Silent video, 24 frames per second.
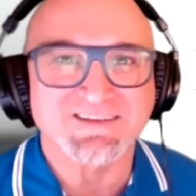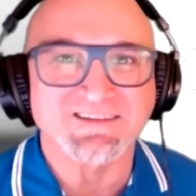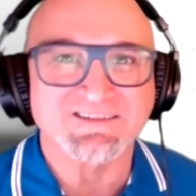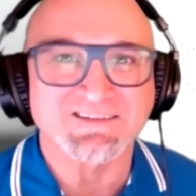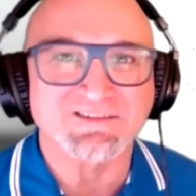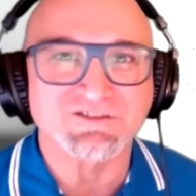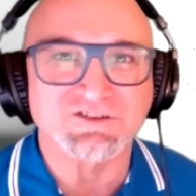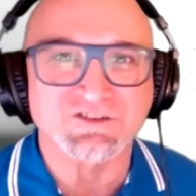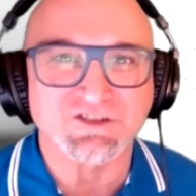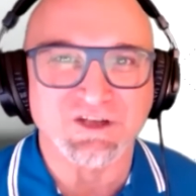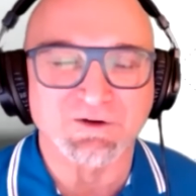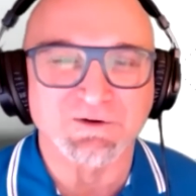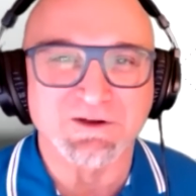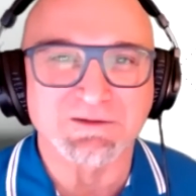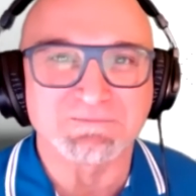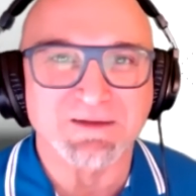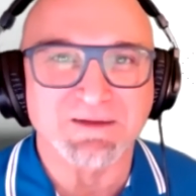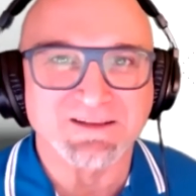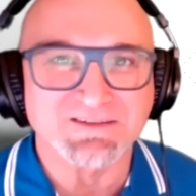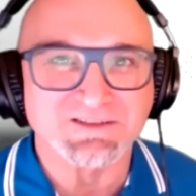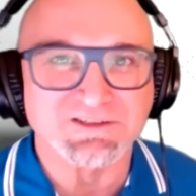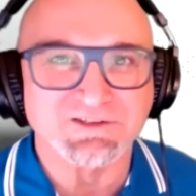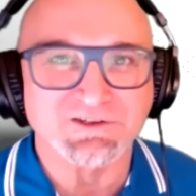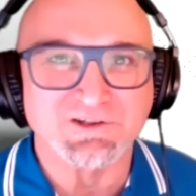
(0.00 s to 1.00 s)
This is Joey
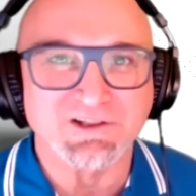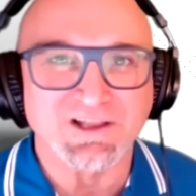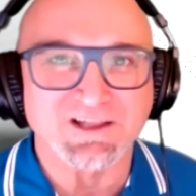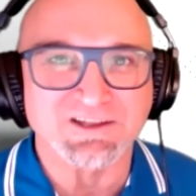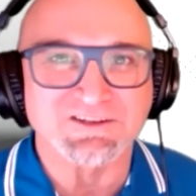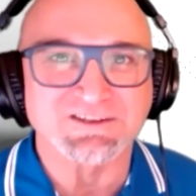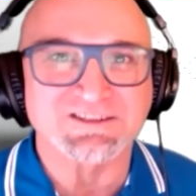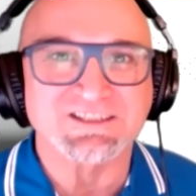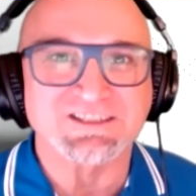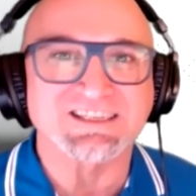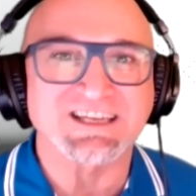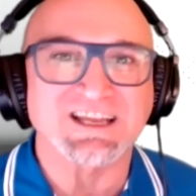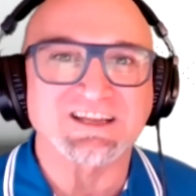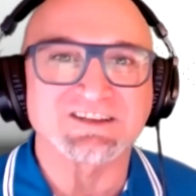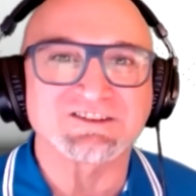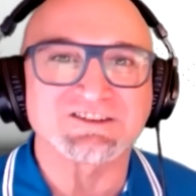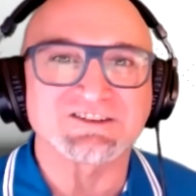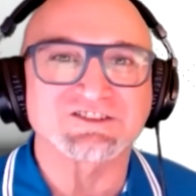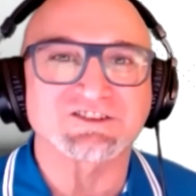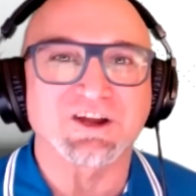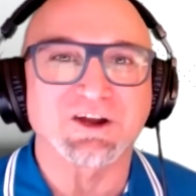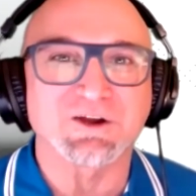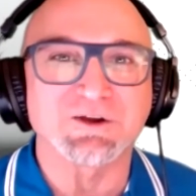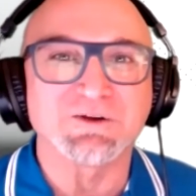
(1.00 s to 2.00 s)
Buzzatall, and on today's
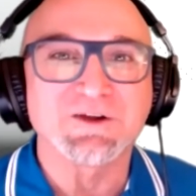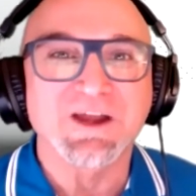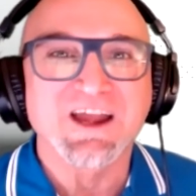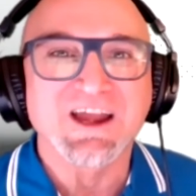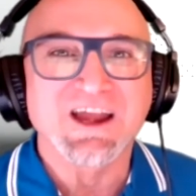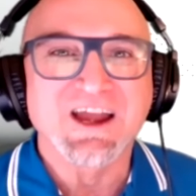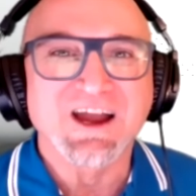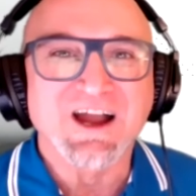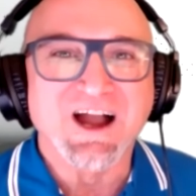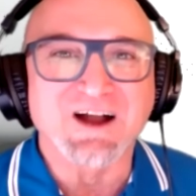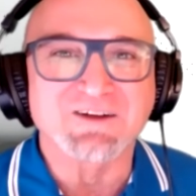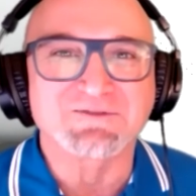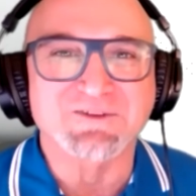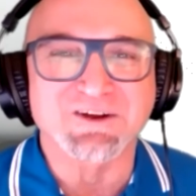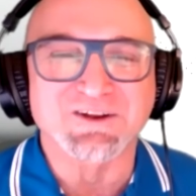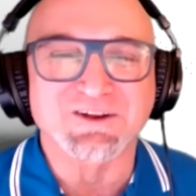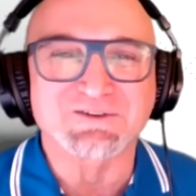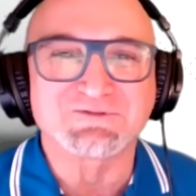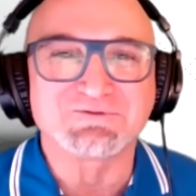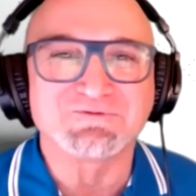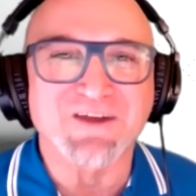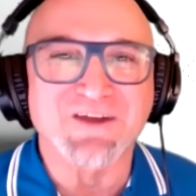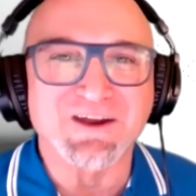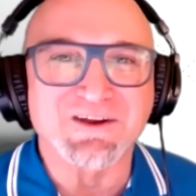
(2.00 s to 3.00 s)
show, I've got a
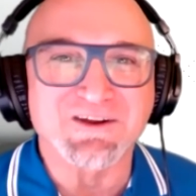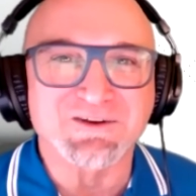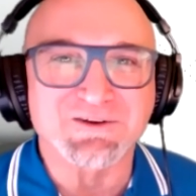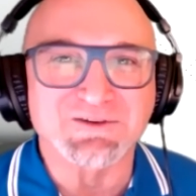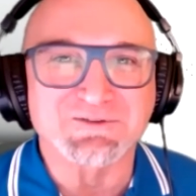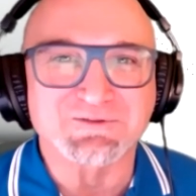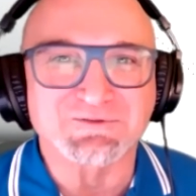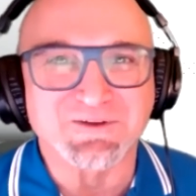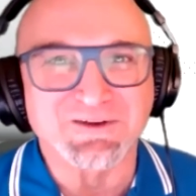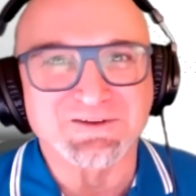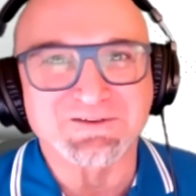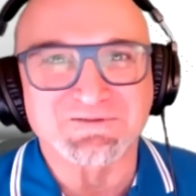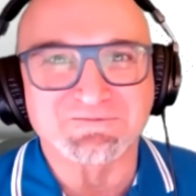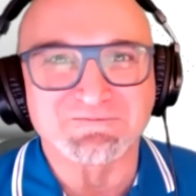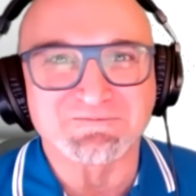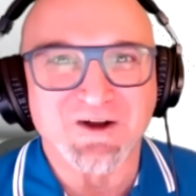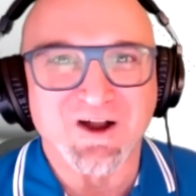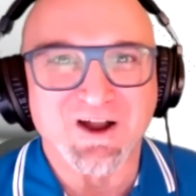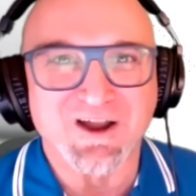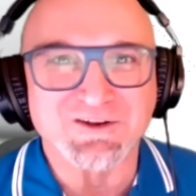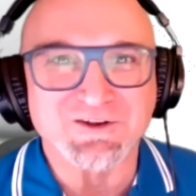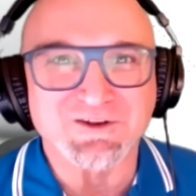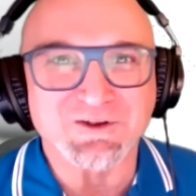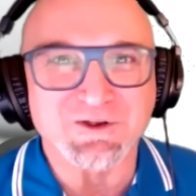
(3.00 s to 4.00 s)
very good friend of
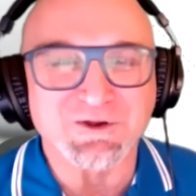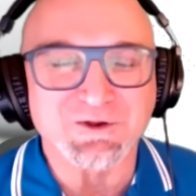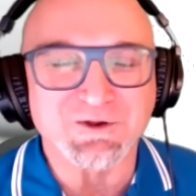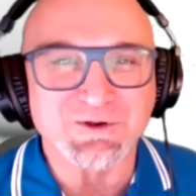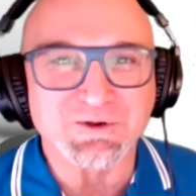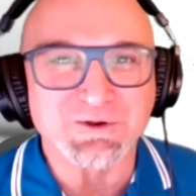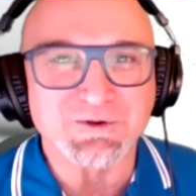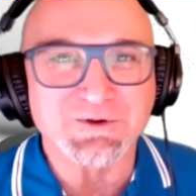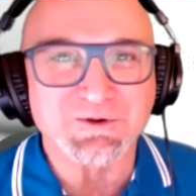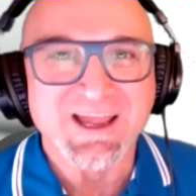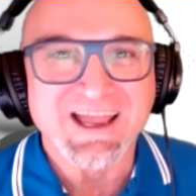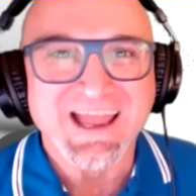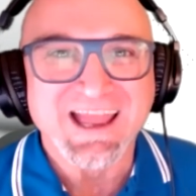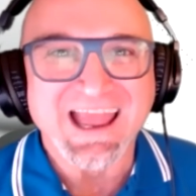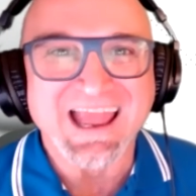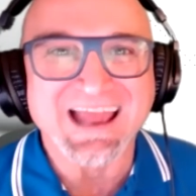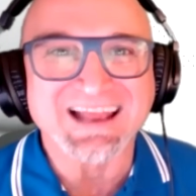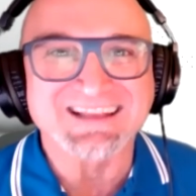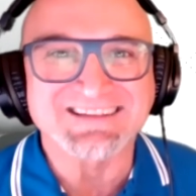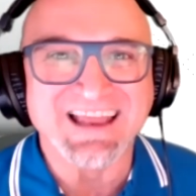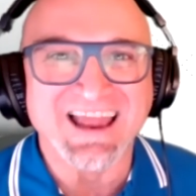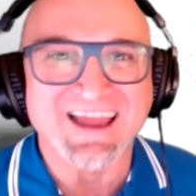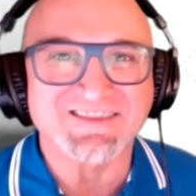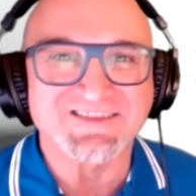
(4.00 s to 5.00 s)
mine who
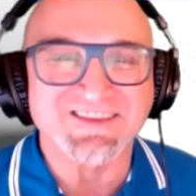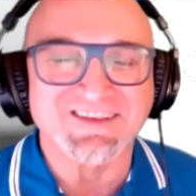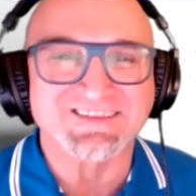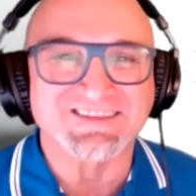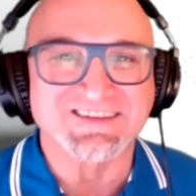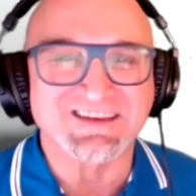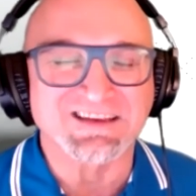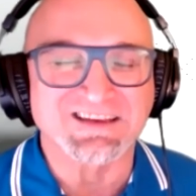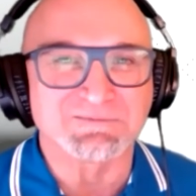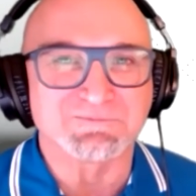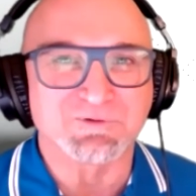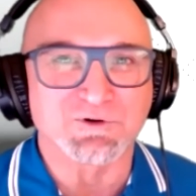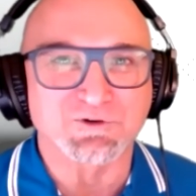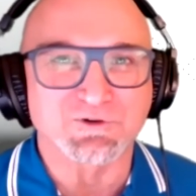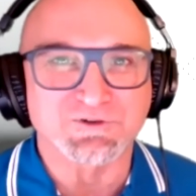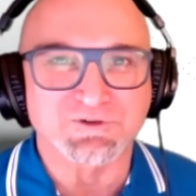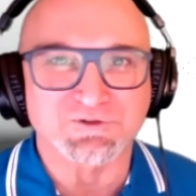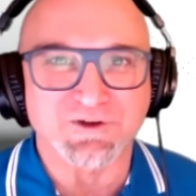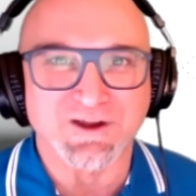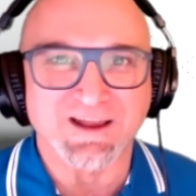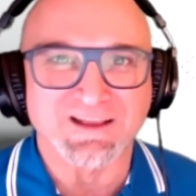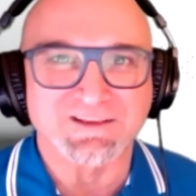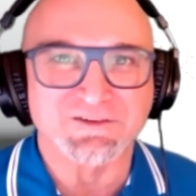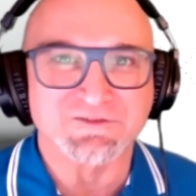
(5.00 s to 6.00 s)
has had the Singapore
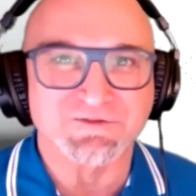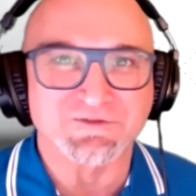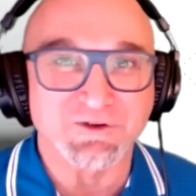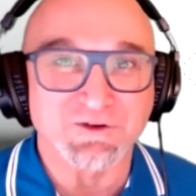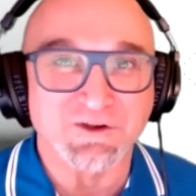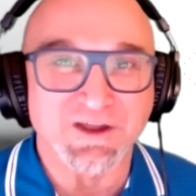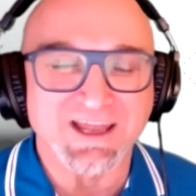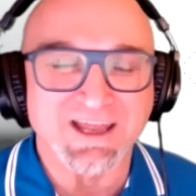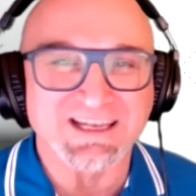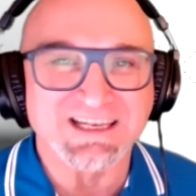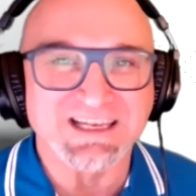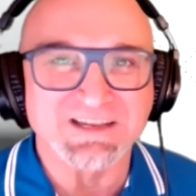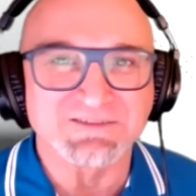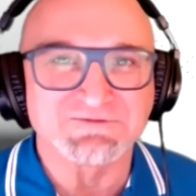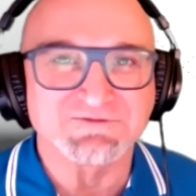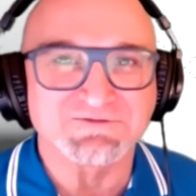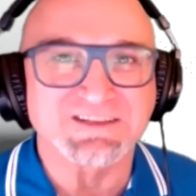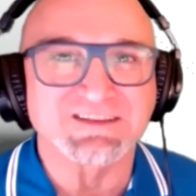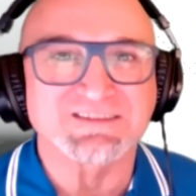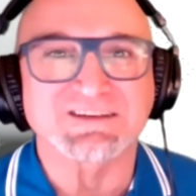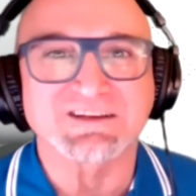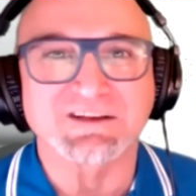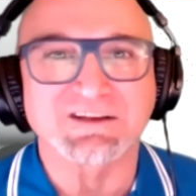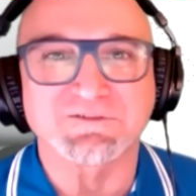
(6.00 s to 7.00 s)
transfer and lived
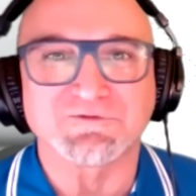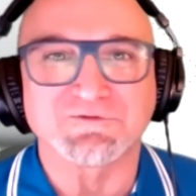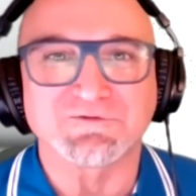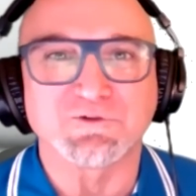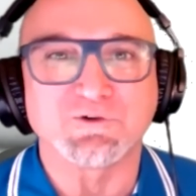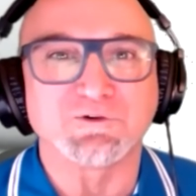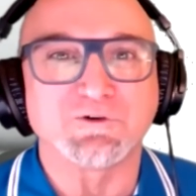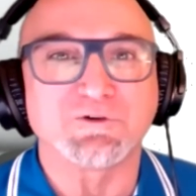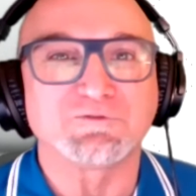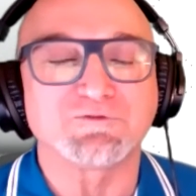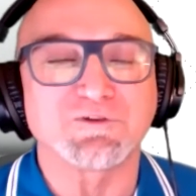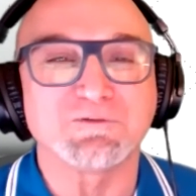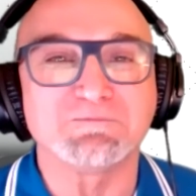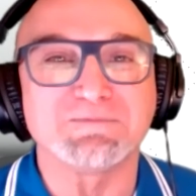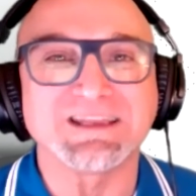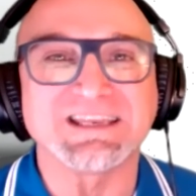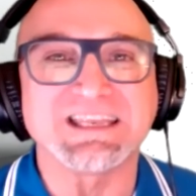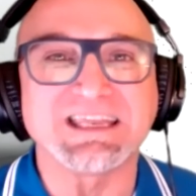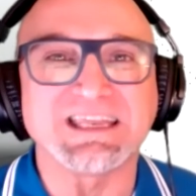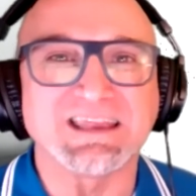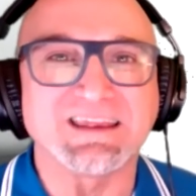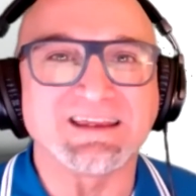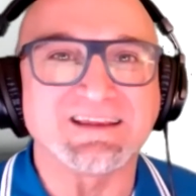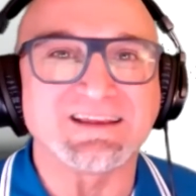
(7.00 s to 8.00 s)
in Singapore for many
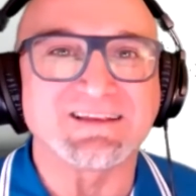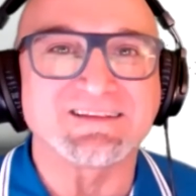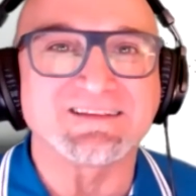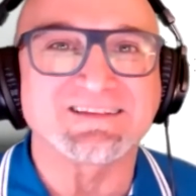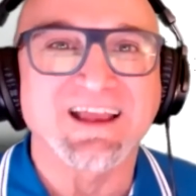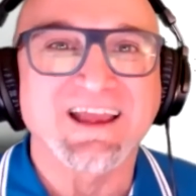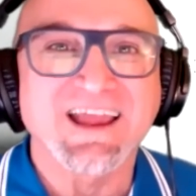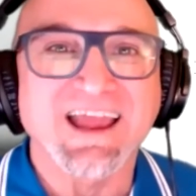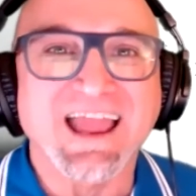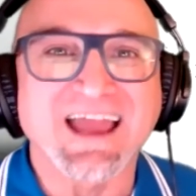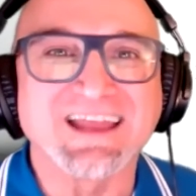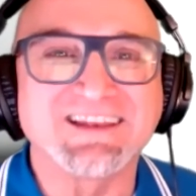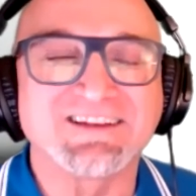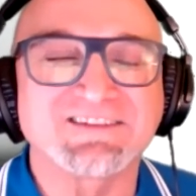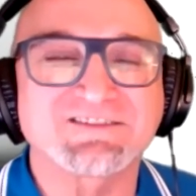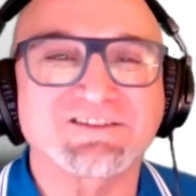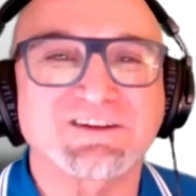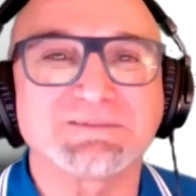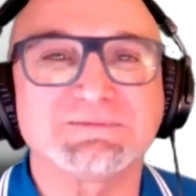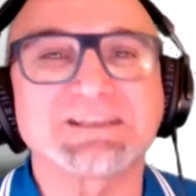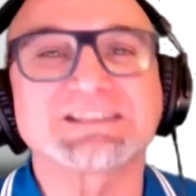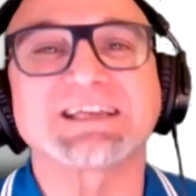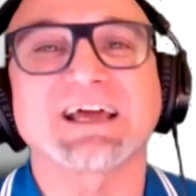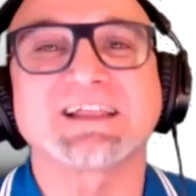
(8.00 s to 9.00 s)
years, and he's
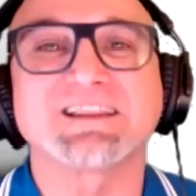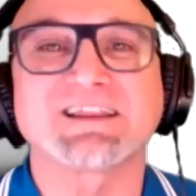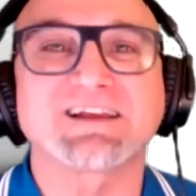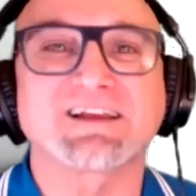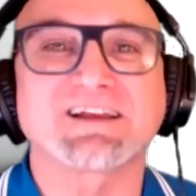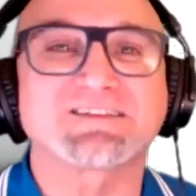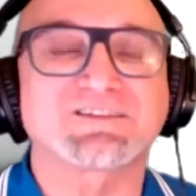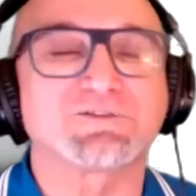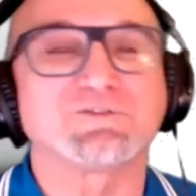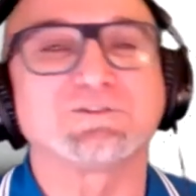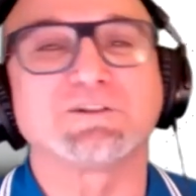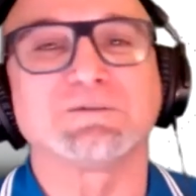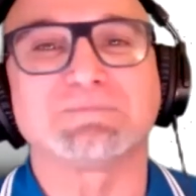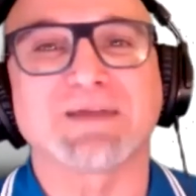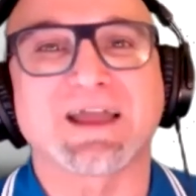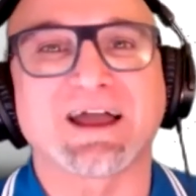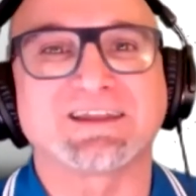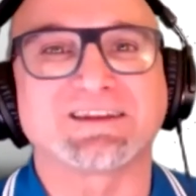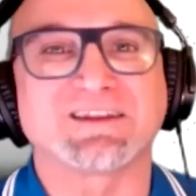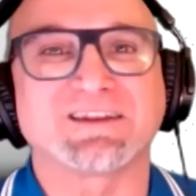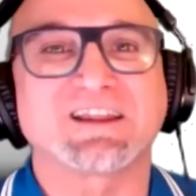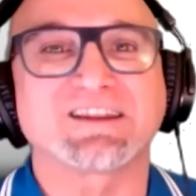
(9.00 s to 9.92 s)
going to be telling us all about it.